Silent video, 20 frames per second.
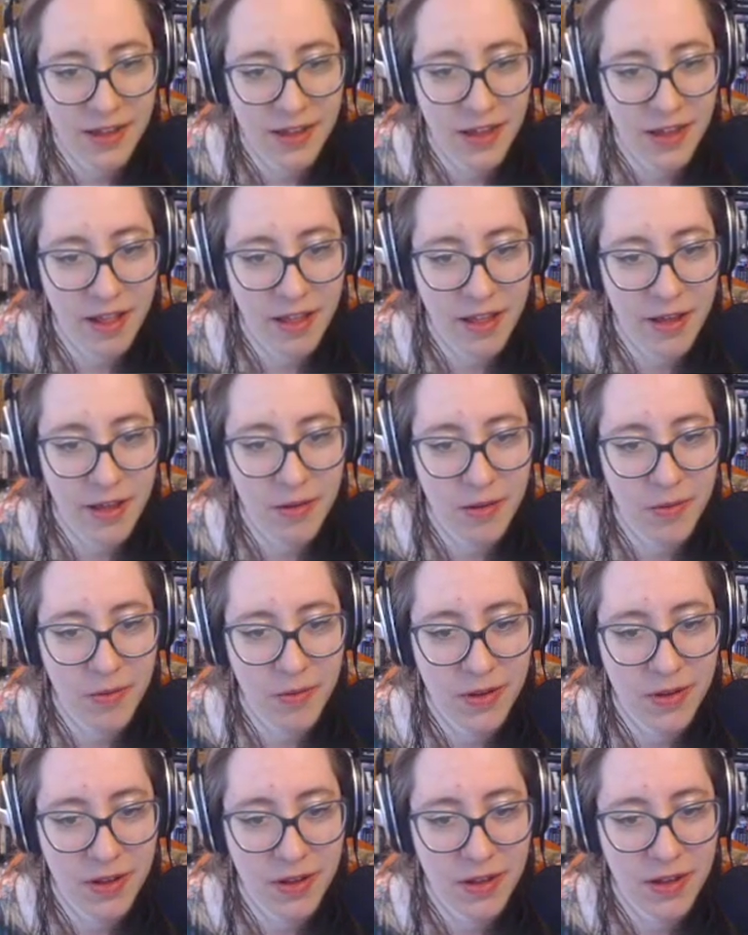Hello.
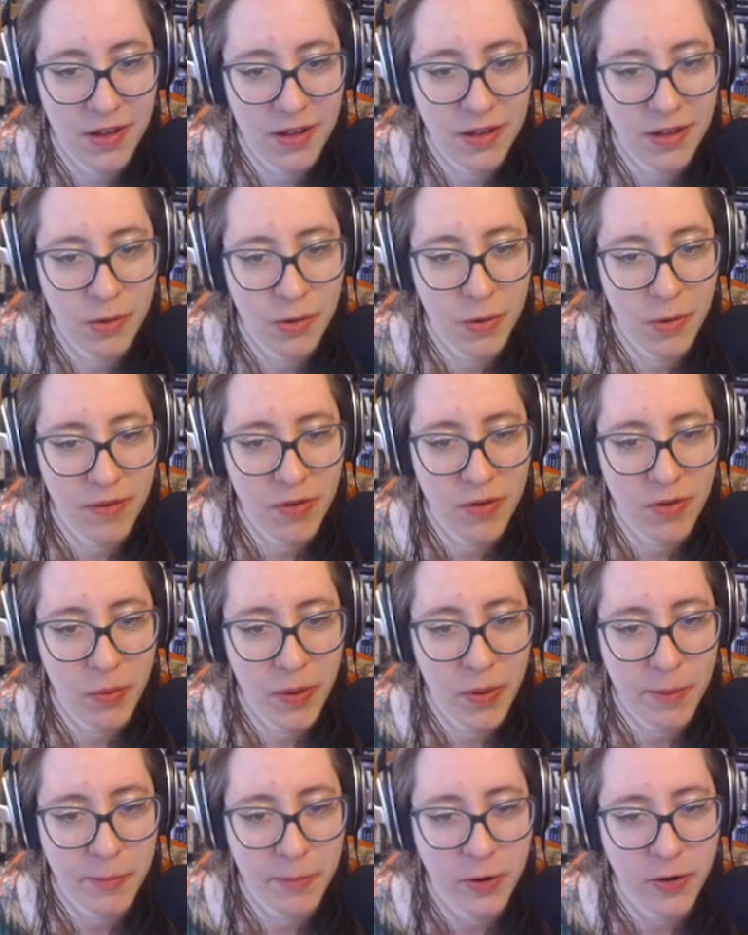You have no
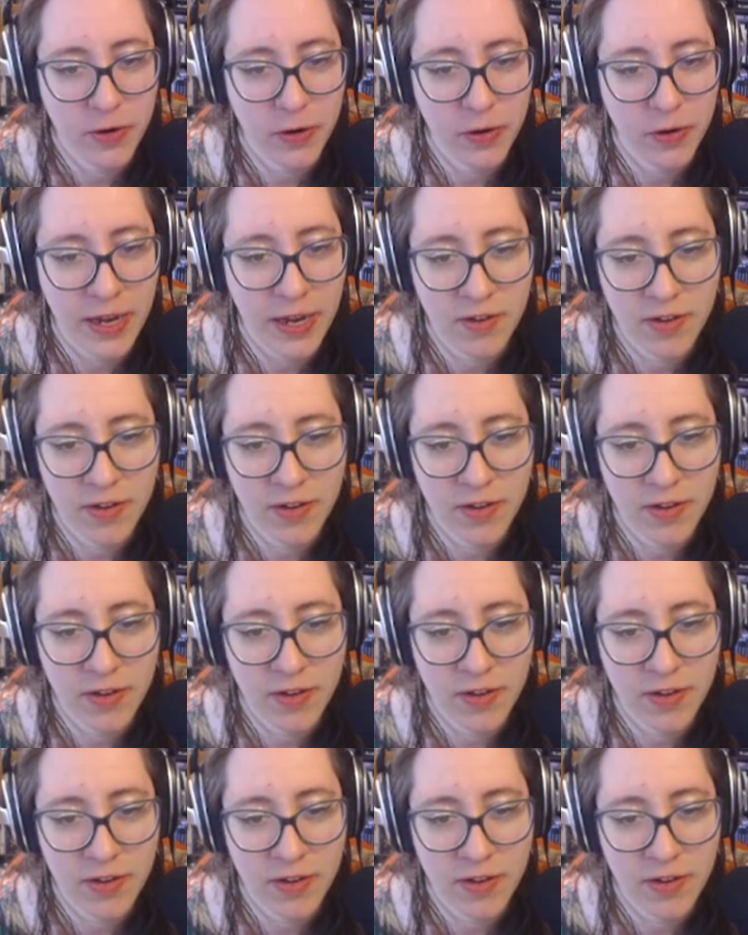hammer in your hand.